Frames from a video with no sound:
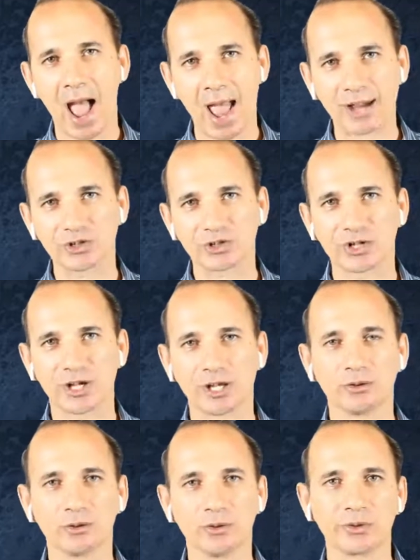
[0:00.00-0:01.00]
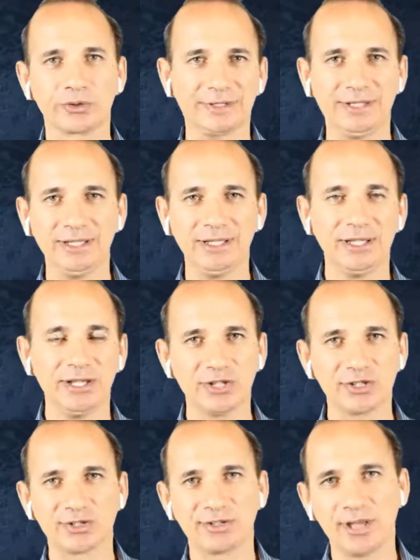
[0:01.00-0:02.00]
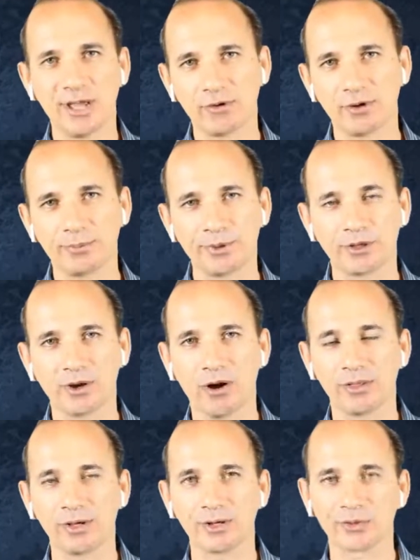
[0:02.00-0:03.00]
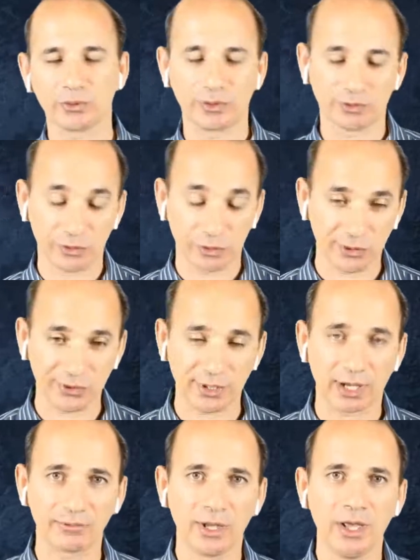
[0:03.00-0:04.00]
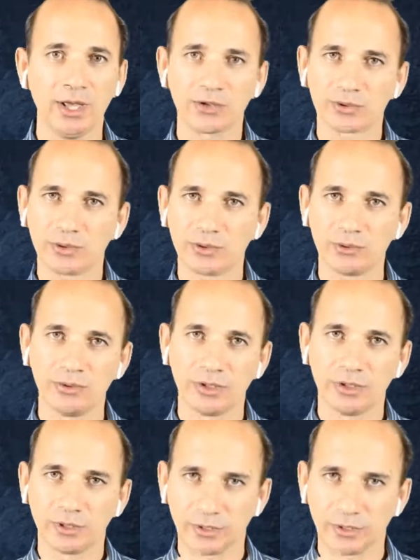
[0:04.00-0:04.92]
action, or D is developing others or yourself. So